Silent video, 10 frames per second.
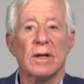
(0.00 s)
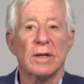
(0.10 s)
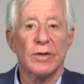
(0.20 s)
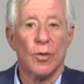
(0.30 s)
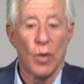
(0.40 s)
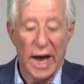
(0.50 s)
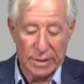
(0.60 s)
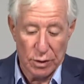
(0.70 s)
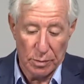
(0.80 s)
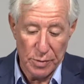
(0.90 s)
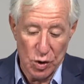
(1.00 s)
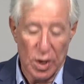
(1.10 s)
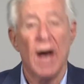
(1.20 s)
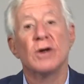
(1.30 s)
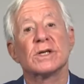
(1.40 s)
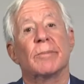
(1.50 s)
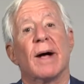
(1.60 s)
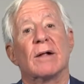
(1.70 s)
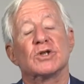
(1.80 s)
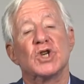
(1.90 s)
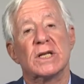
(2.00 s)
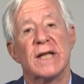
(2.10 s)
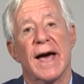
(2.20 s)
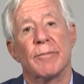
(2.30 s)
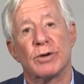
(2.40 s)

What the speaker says: the rectal mucosa bulging down,